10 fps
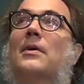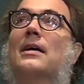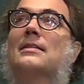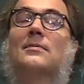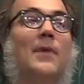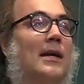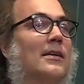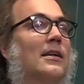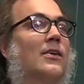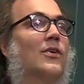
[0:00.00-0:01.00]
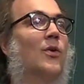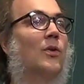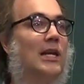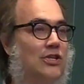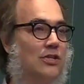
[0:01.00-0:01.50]
a symmetric
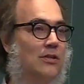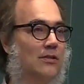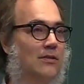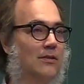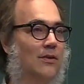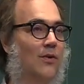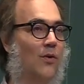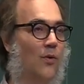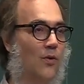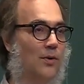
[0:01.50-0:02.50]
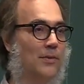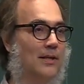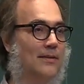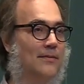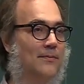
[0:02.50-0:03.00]
collision
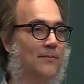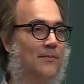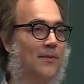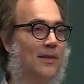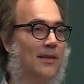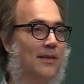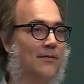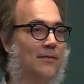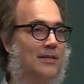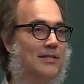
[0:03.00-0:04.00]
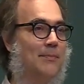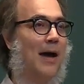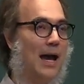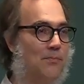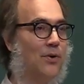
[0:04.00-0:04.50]
orbit, which is a
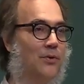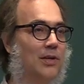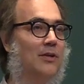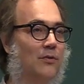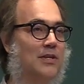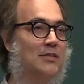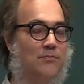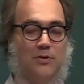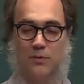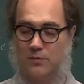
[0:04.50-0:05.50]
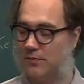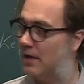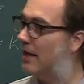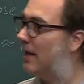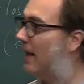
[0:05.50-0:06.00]
byproduct of his proof.
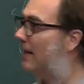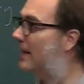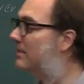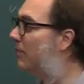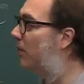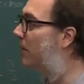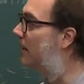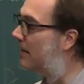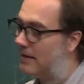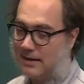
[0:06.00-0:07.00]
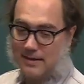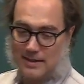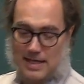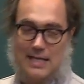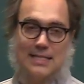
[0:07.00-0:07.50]
And that's probably the
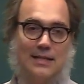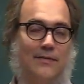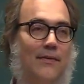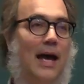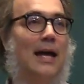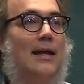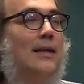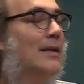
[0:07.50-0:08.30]
reason why